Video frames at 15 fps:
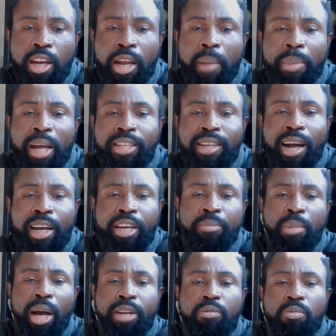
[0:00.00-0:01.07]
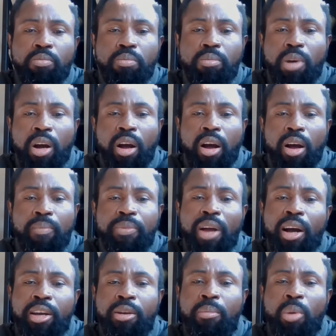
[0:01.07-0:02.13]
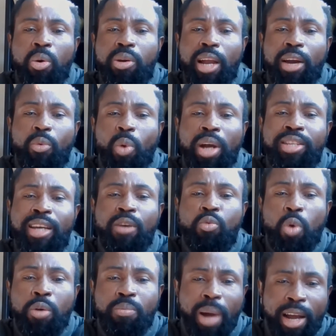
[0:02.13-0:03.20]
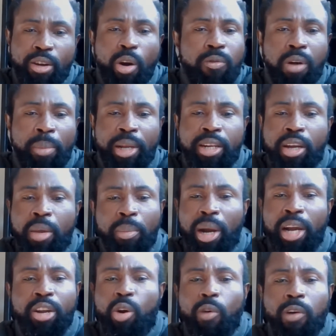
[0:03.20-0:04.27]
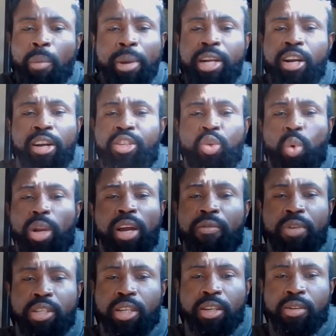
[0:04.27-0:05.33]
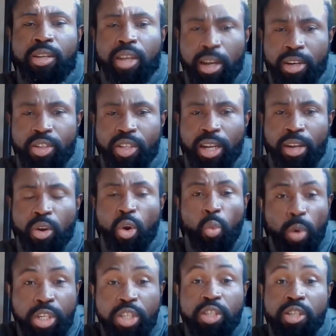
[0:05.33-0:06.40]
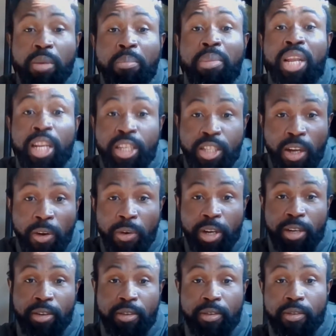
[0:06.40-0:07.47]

And I'm not talking about um talking about like ones that run by government, because the government control everything understand? Which is the military.